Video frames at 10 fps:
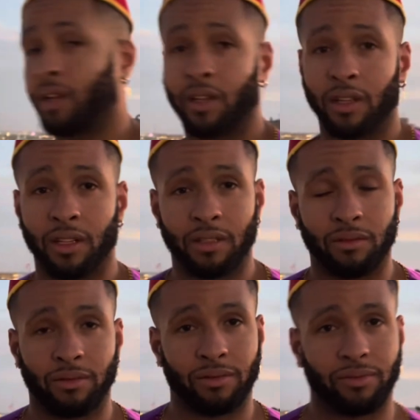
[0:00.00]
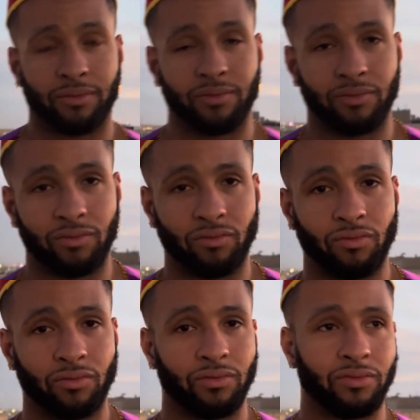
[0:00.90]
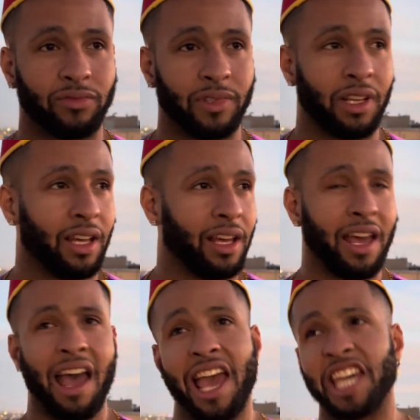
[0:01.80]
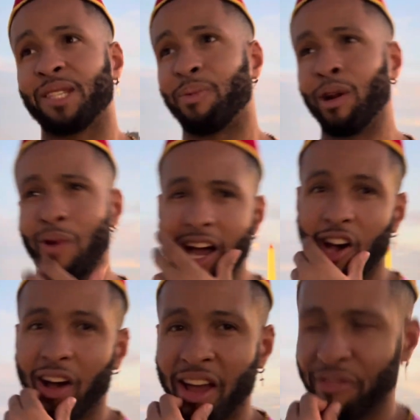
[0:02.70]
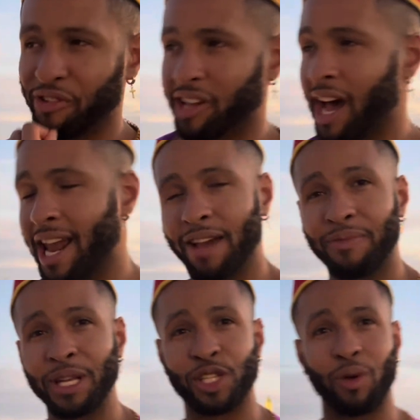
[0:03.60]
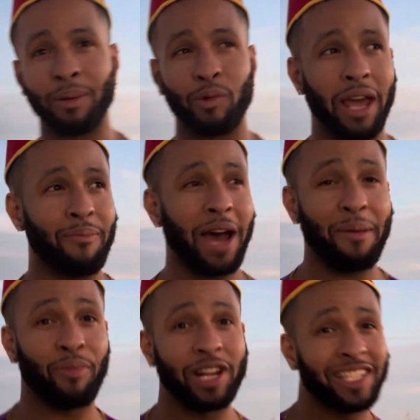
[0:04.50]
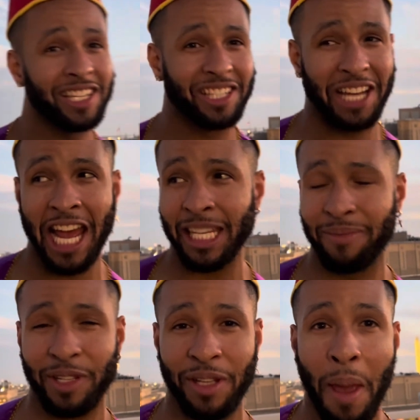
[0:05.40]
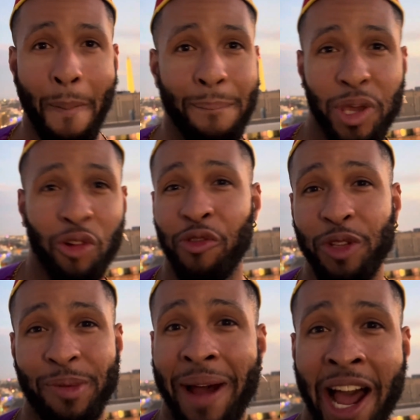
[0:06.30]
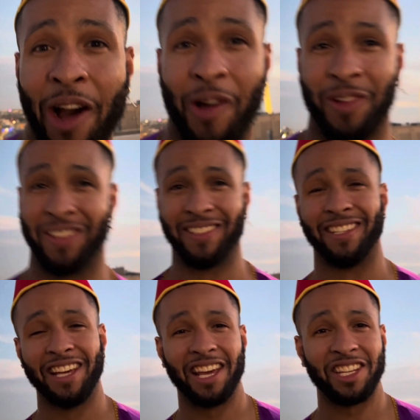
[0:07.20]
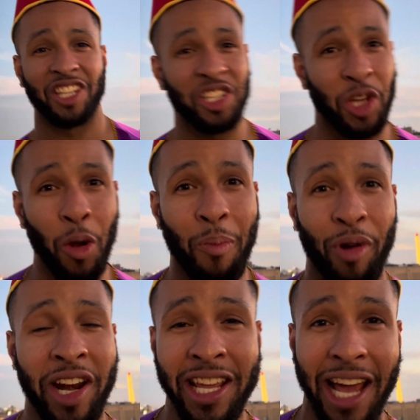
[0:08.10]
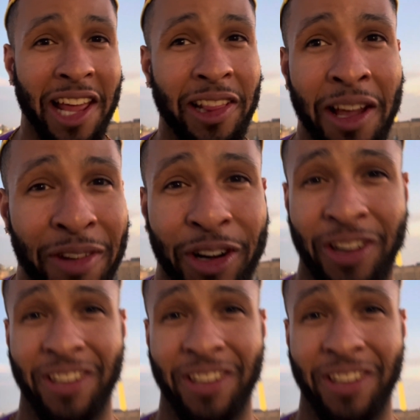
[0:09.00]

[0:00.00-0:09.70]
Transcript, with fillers: Oh, how do you not even know your song, Aladdin? It's been a while. I forgot. I've been swept away by Princess Jasmine. Beautiful smile. She's so pretty. I love her.